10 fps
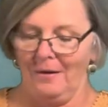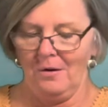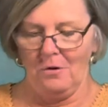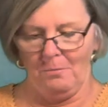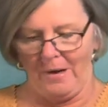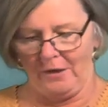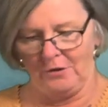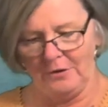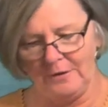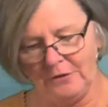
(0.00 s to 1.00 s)
Oh my
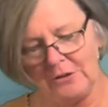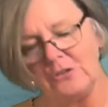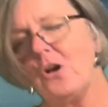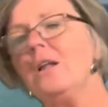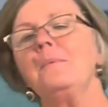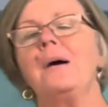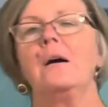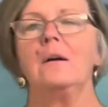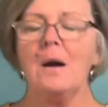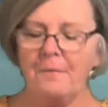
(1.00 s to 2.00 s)
goodness, it's all
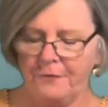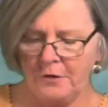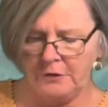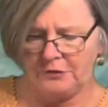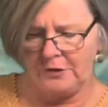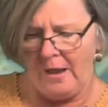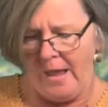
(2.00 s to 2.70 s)
about comforts